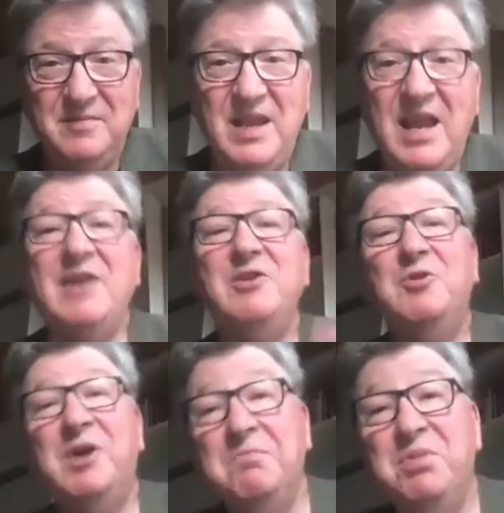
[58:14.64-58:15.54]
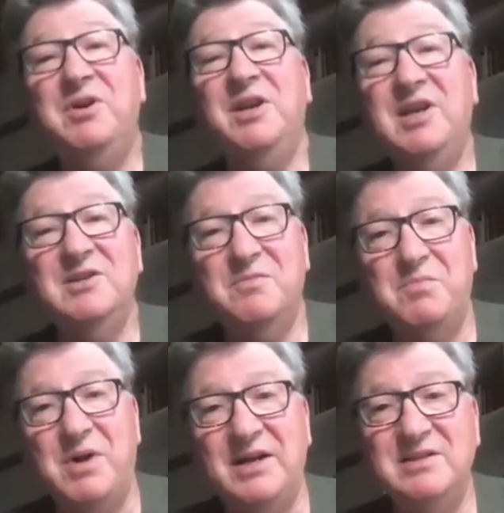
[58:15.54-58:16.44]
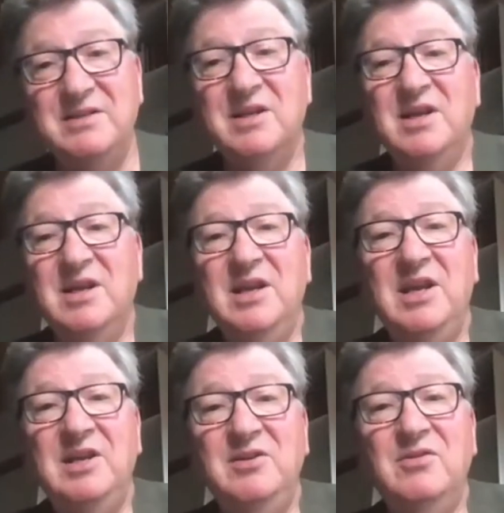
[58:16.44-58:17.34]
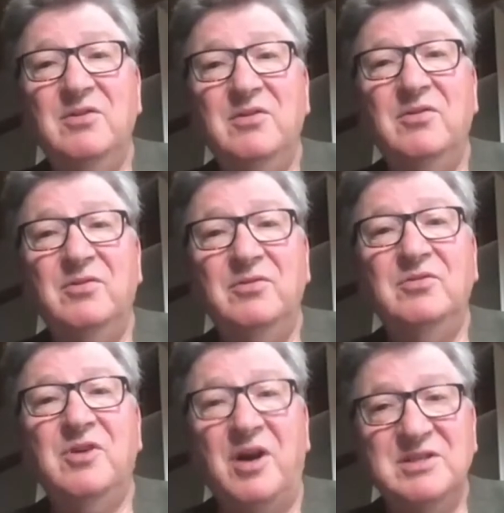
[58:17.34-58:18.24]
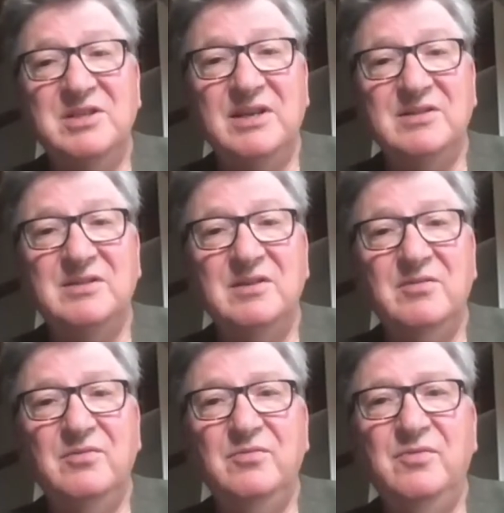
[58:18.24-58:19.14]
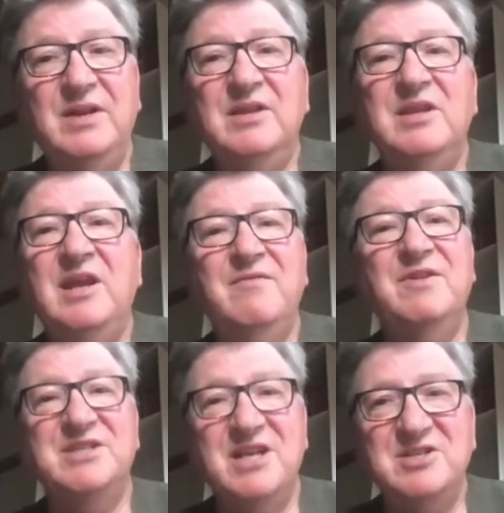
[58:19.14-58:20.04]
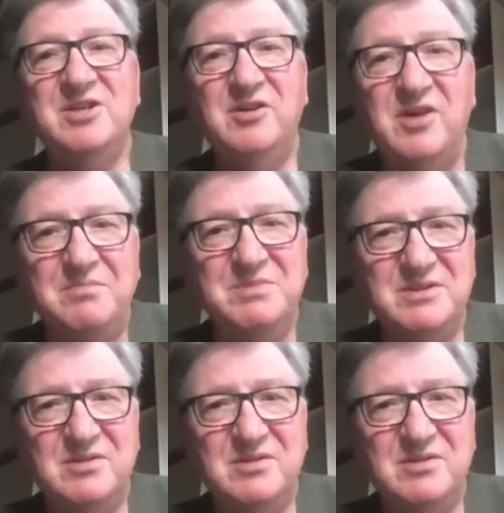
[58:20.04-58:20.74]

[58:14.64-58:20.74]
And you can put it into practice in your own context when the invitation comes,